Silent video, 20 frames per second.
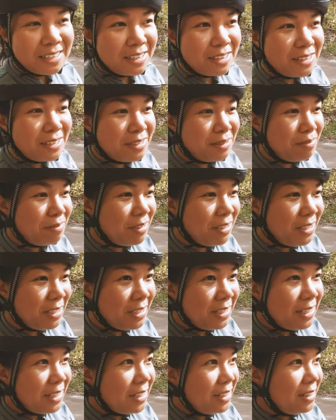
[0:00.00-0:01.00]
Um,
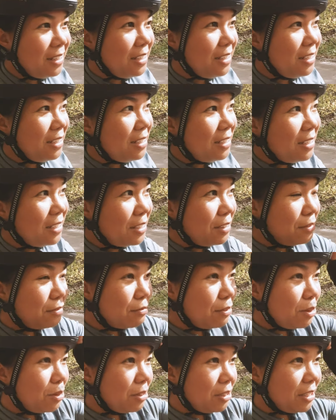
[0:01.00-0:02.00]
the
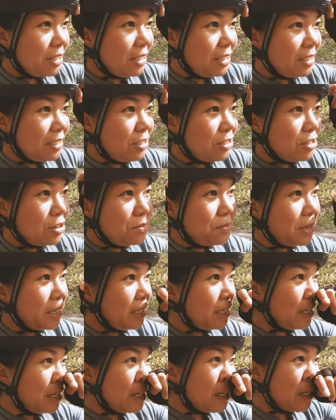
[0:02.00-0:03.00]
foliage, oh my
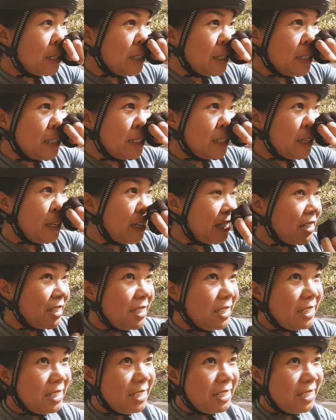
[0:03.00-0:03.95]
god, it's like